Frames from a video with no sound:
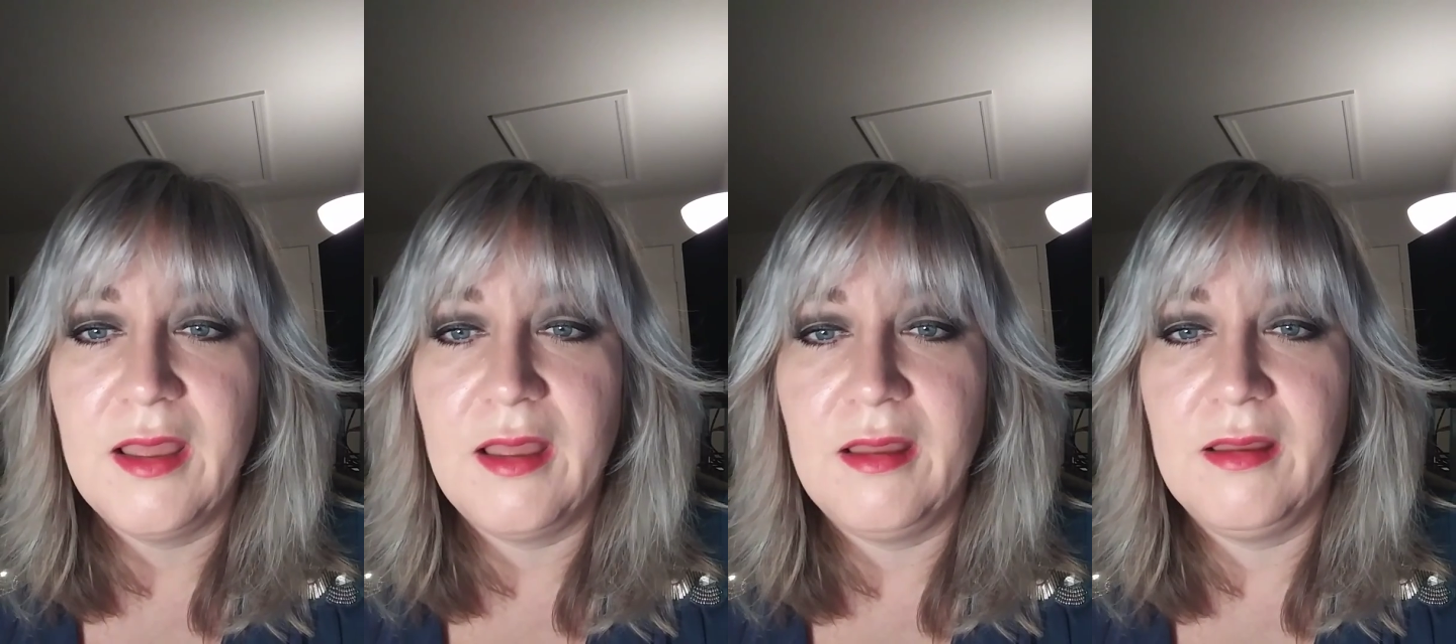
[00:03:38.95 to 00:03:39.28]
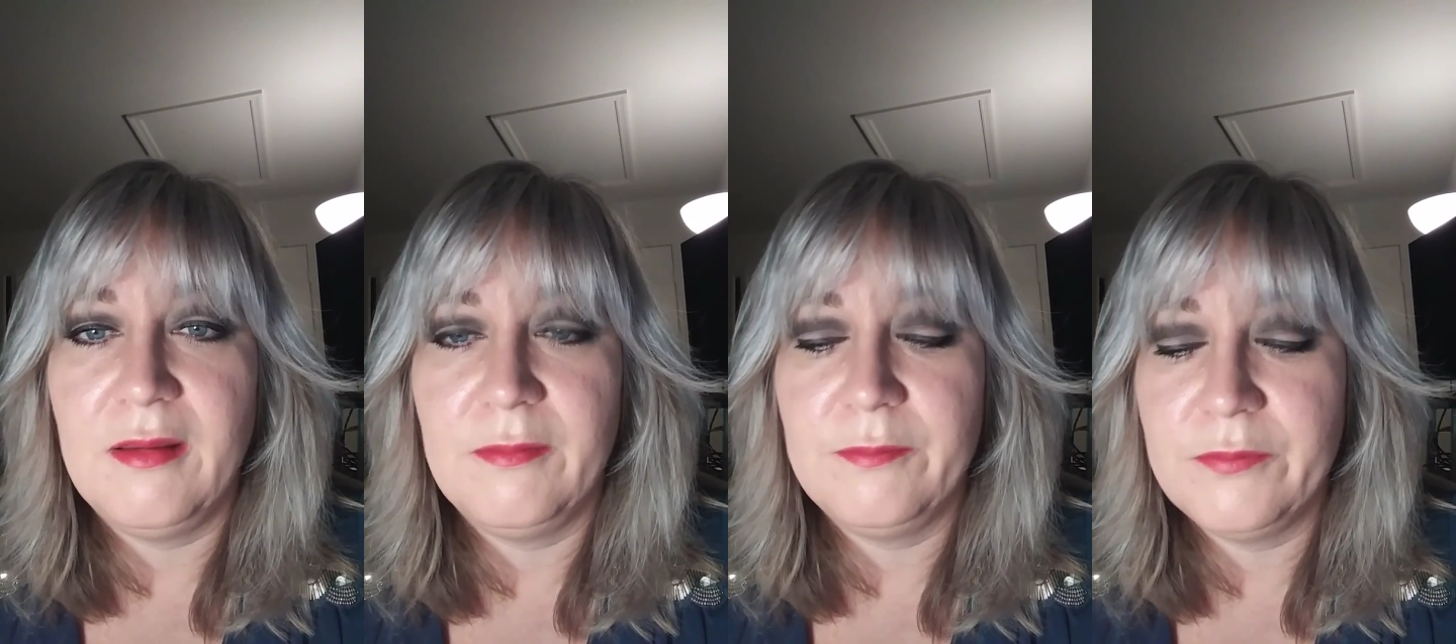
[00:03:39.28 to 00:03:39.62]

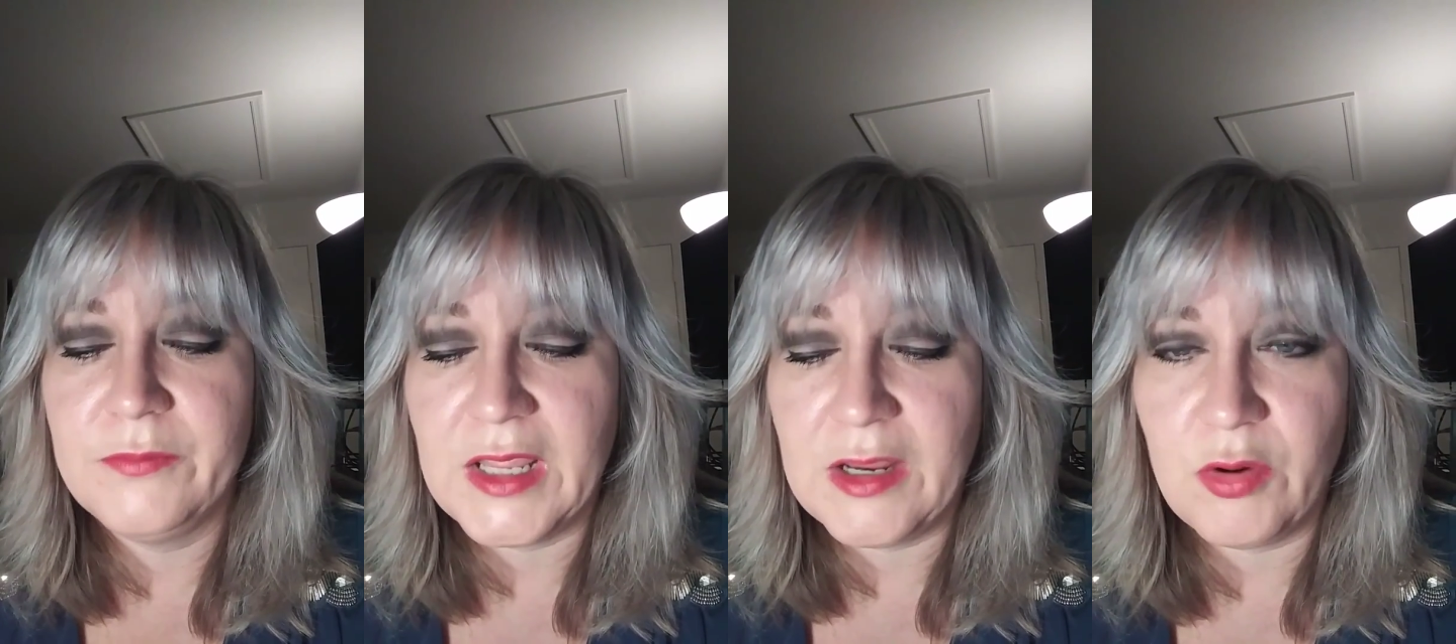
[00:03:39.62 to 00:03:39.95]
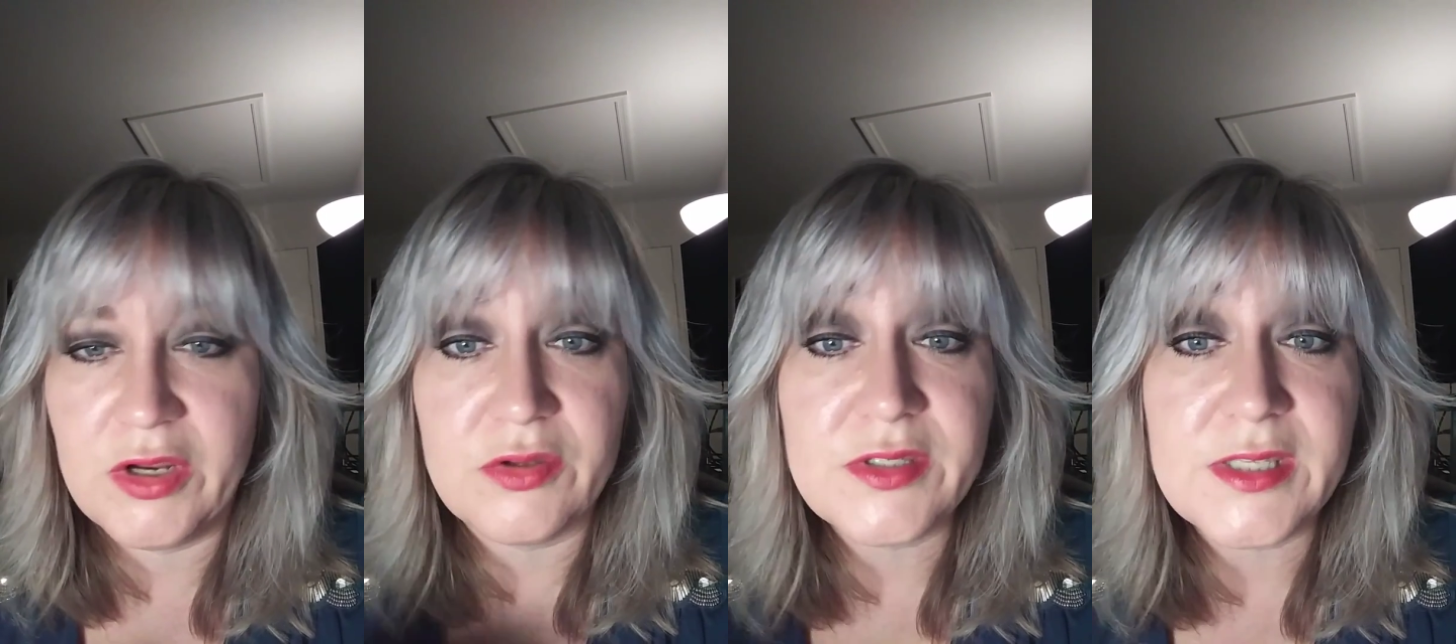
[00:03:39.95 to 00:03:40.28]
or
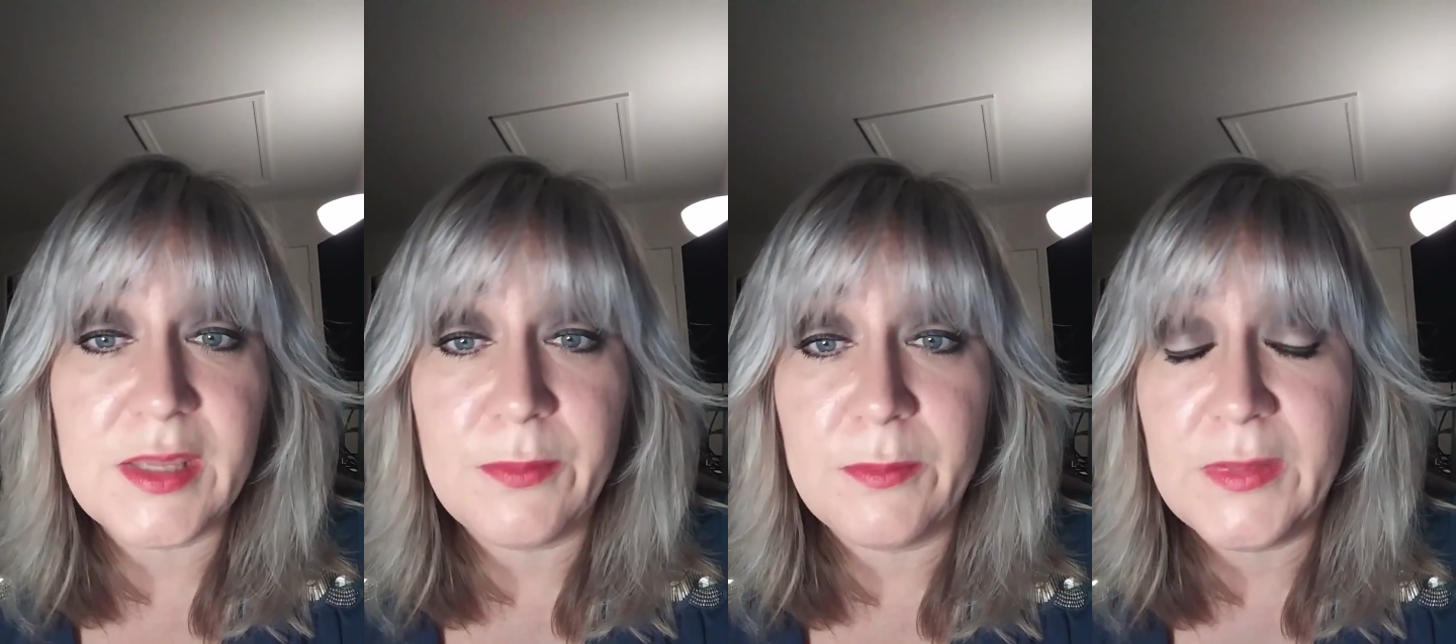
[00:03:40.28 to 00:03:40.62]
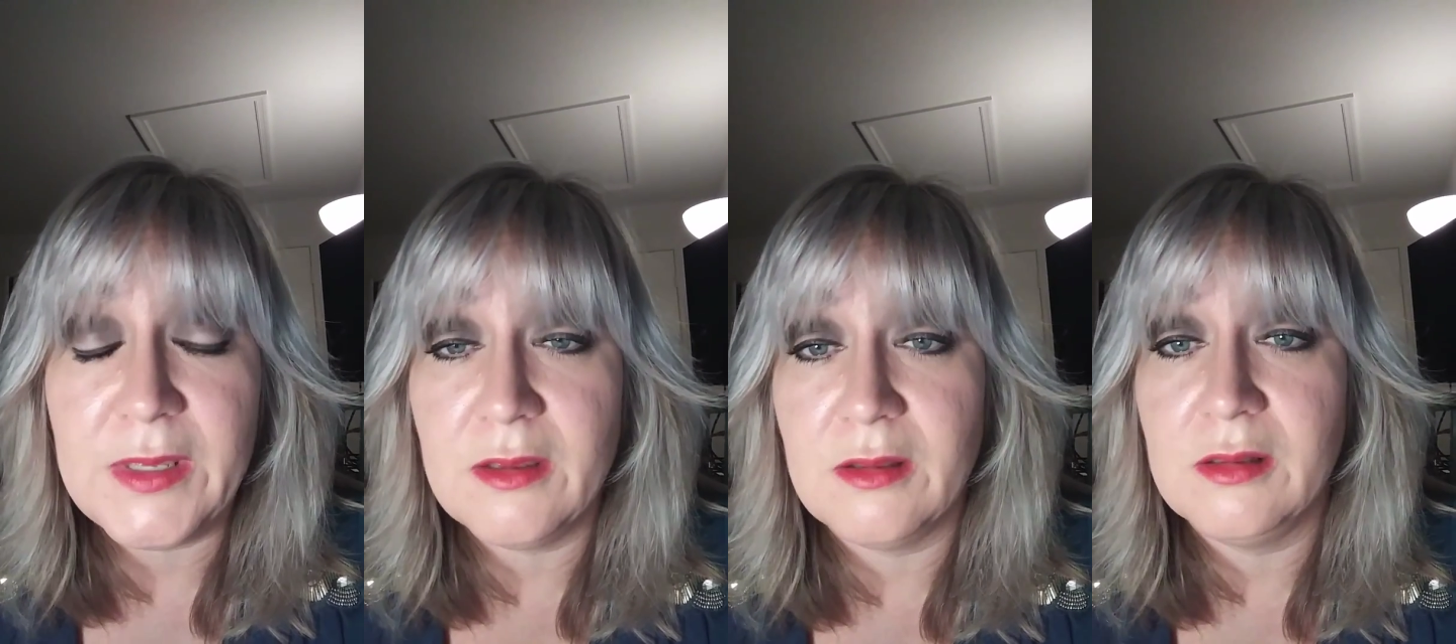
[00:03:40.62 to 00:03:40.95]
you'll skip a
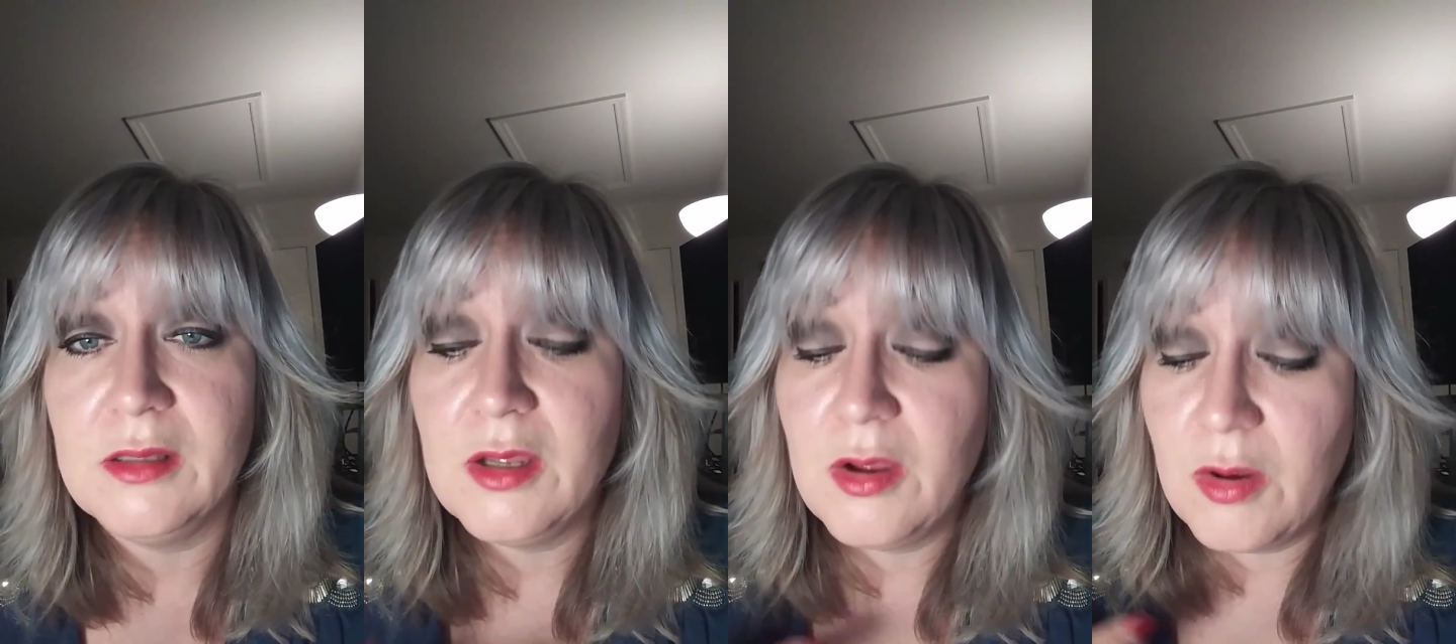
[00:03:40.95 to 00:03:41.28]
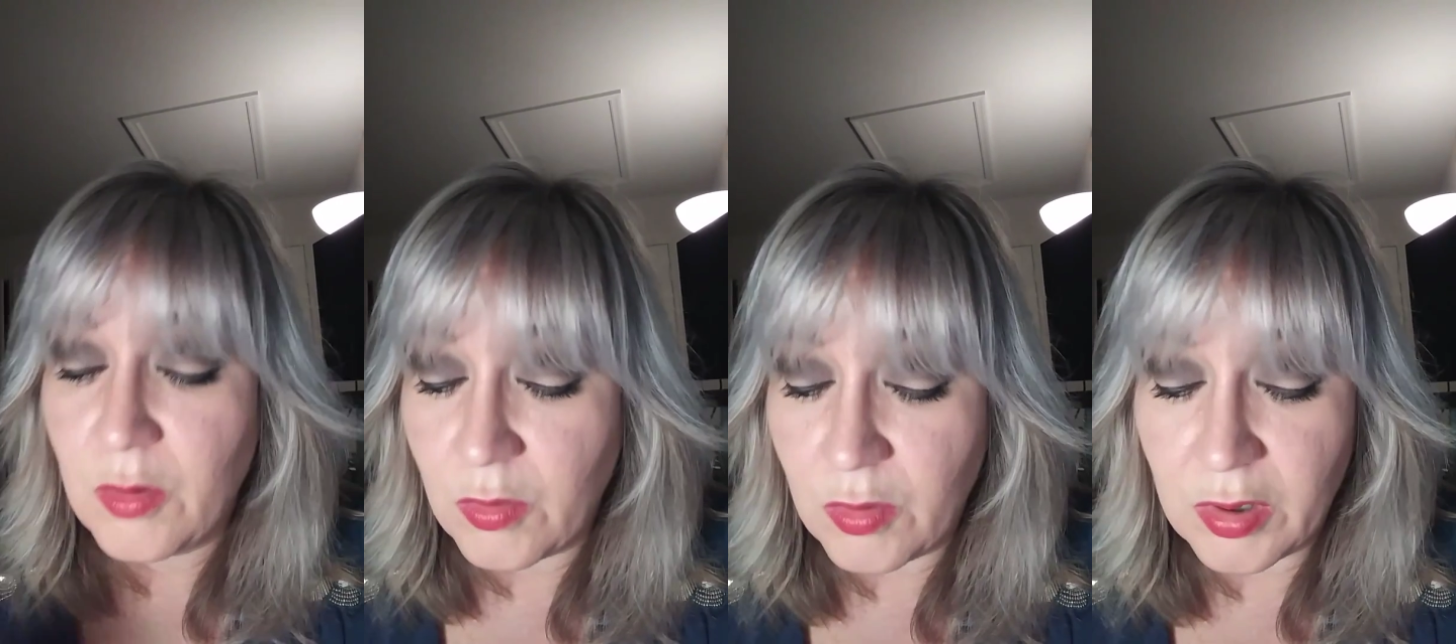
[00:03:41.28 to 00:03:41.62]
meal,
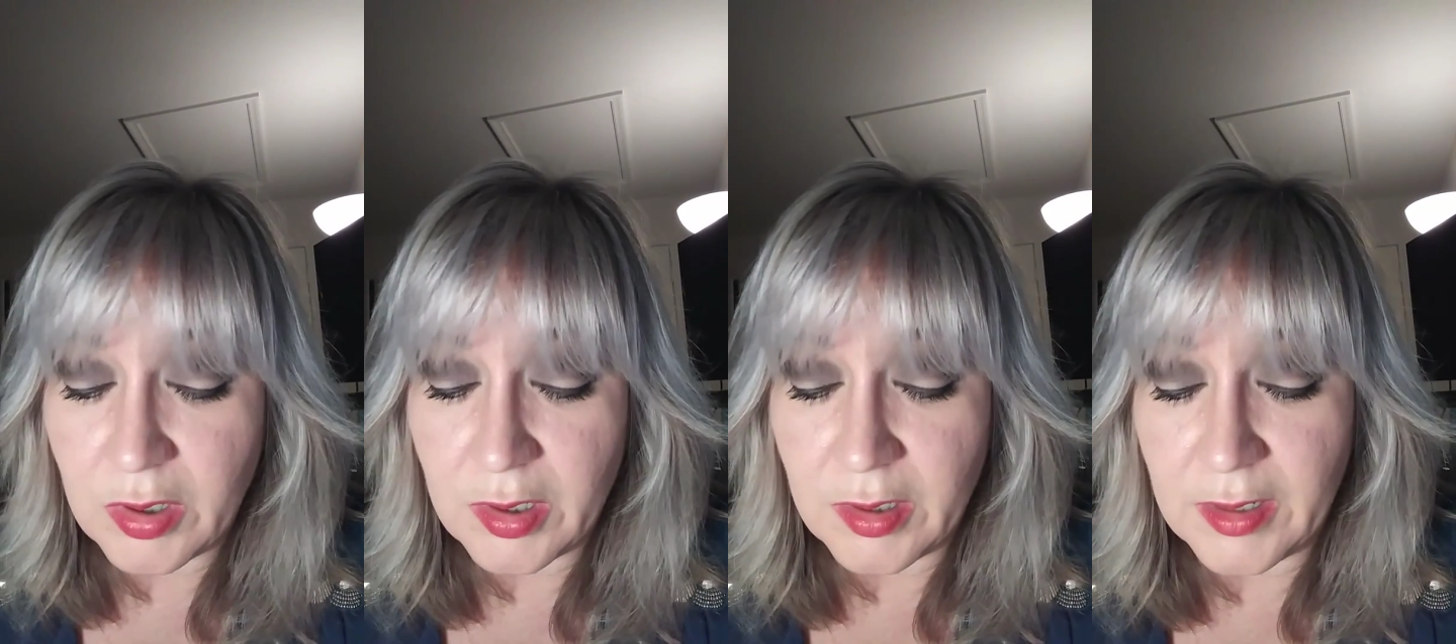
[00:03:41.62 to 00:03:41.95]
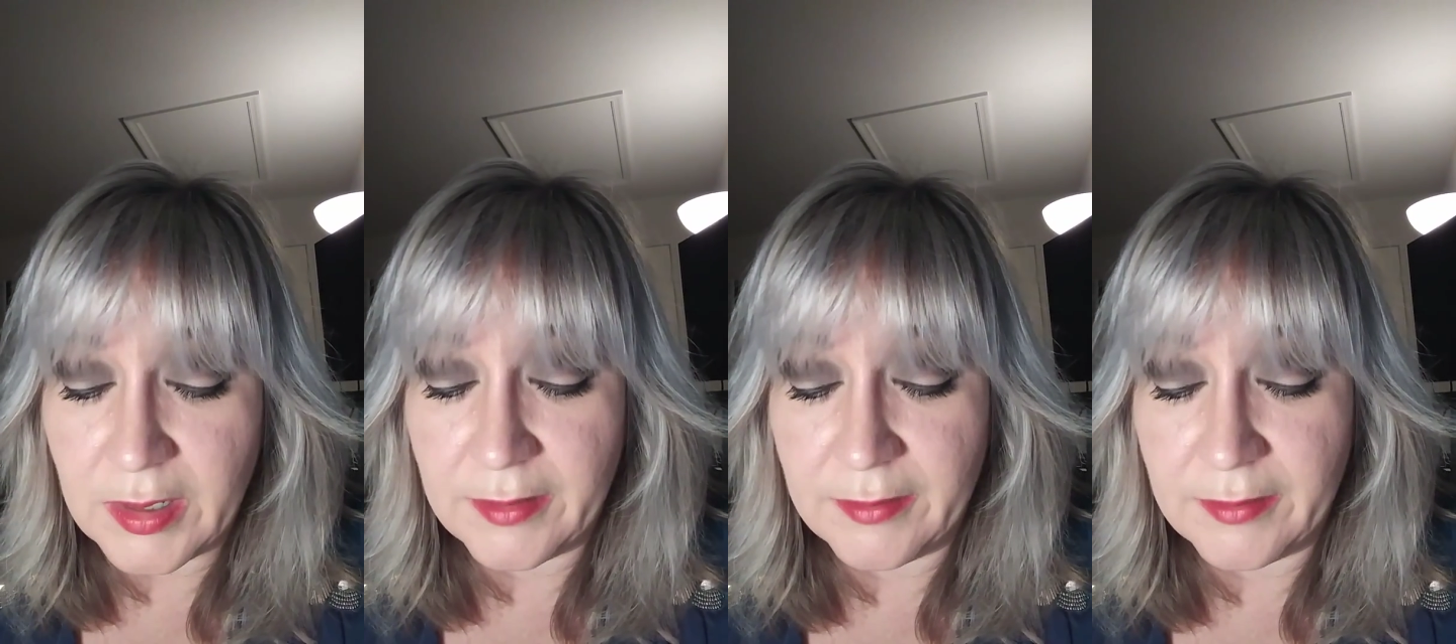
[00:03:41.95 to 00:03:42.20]
or